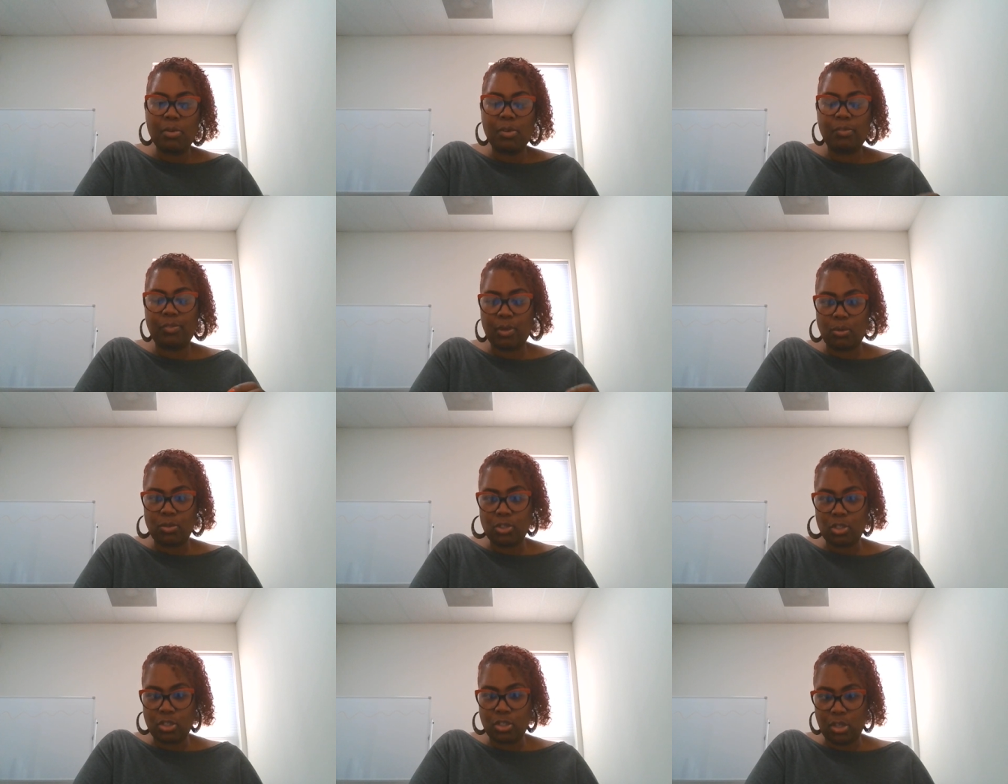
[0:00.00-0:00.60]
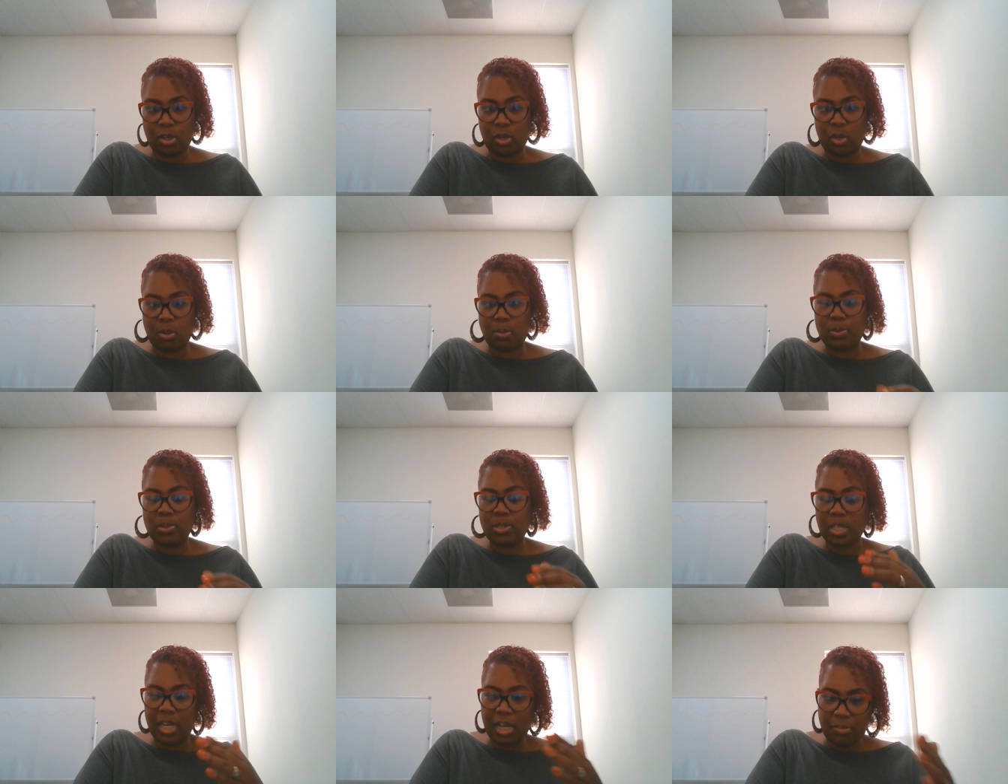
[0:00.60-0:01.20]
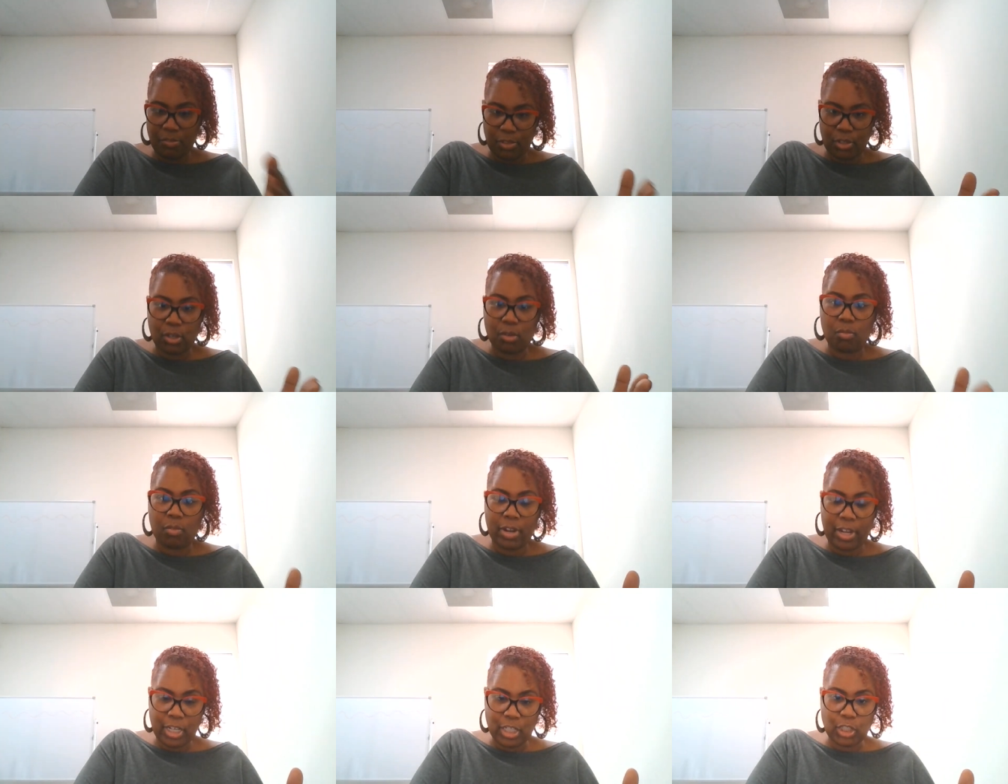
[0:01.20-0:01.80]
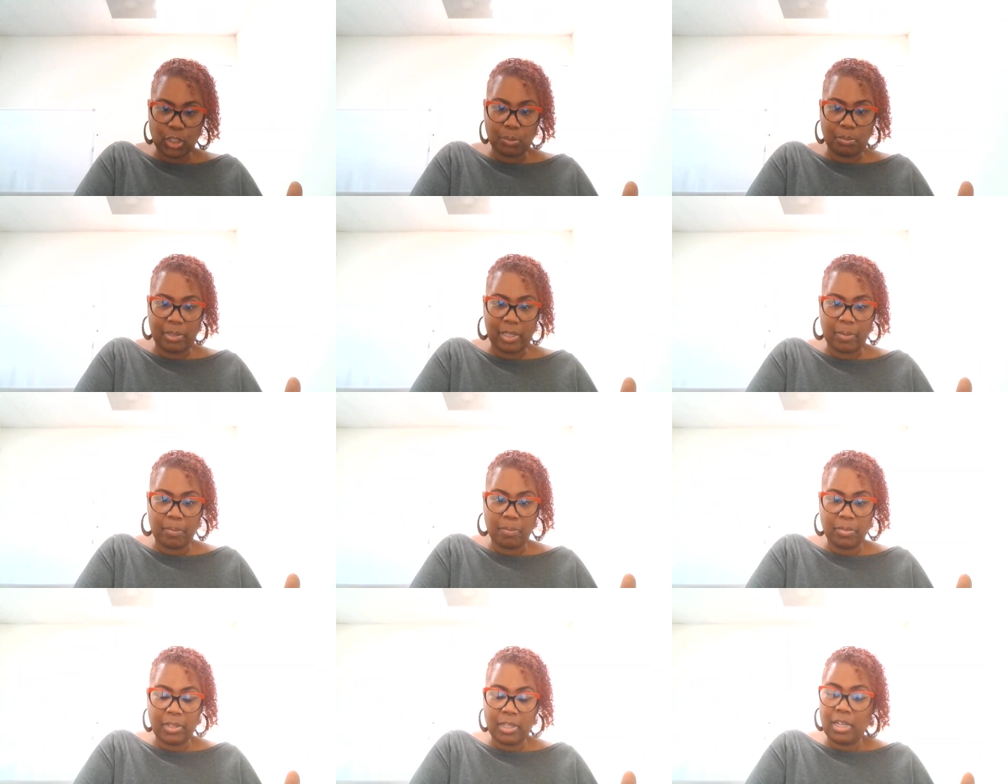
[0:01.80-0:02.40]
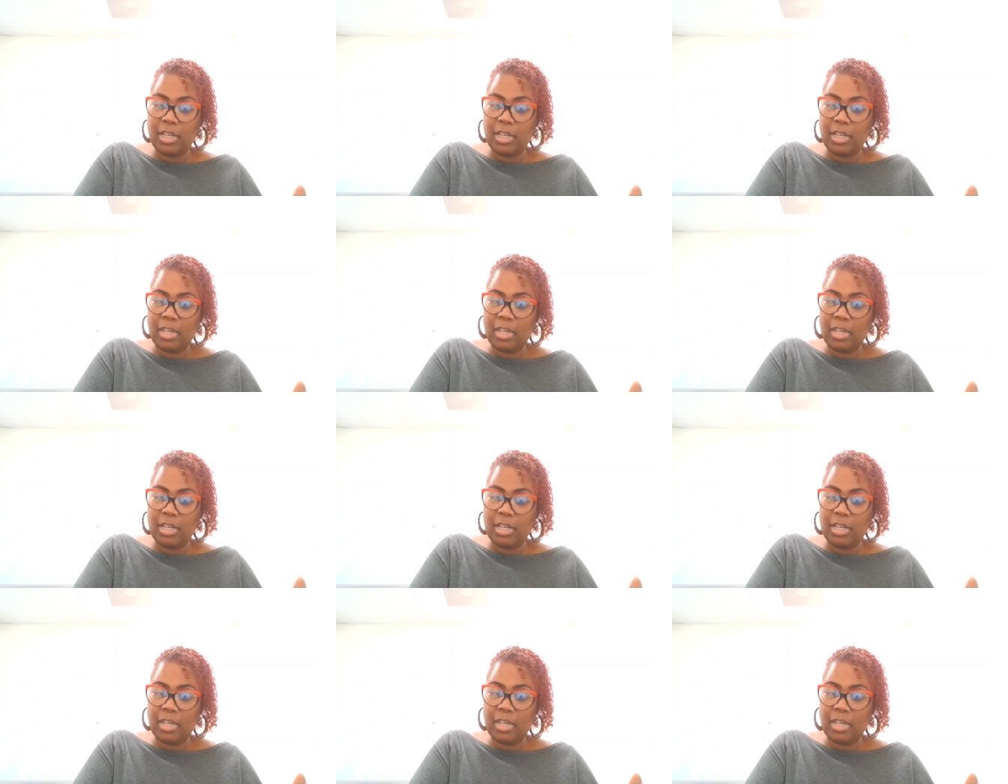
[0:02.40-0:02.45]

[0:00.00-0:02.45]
with those terms of the arrangement,